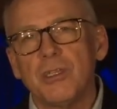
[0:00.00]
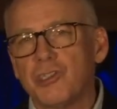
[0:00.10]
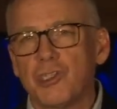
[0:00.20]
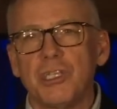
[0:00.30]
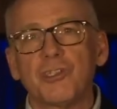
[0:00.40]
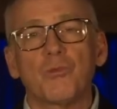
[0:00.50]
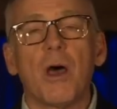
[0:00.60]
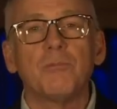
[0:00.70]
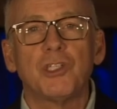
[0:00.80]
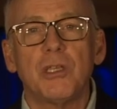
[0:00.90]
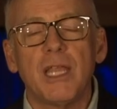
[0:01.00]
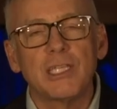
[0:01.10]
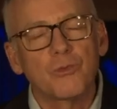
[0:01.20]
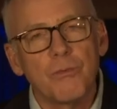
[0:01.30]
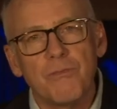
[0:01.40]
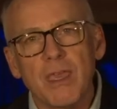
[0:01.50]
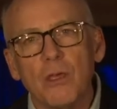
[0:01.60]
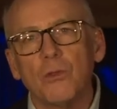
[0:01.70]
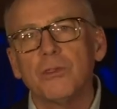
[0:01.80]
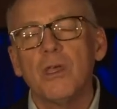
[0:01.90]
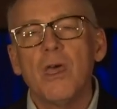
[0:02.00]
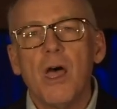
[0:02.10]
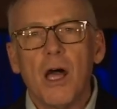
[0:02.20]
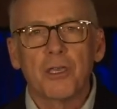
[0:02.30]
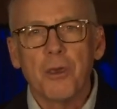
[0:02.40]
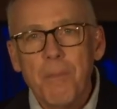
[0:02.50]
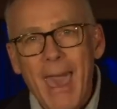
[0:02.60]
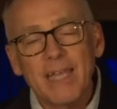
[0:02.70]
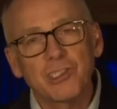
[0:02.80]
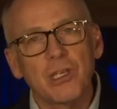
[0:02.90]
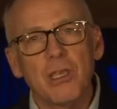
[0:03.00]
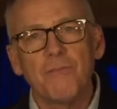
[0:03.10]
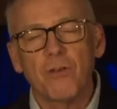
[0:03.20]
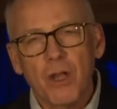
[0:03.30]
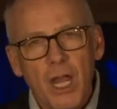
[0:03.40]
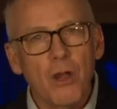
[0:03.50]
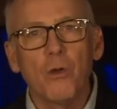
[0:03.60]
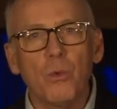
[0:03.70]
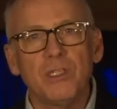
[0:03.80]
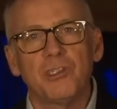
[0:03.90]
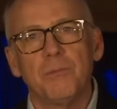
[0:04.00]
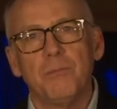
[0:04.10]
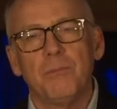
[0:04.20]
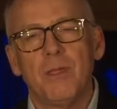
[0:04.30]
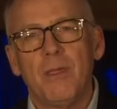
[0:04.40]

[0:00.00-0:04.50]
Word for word: this disruption has revealed a capacity for heroism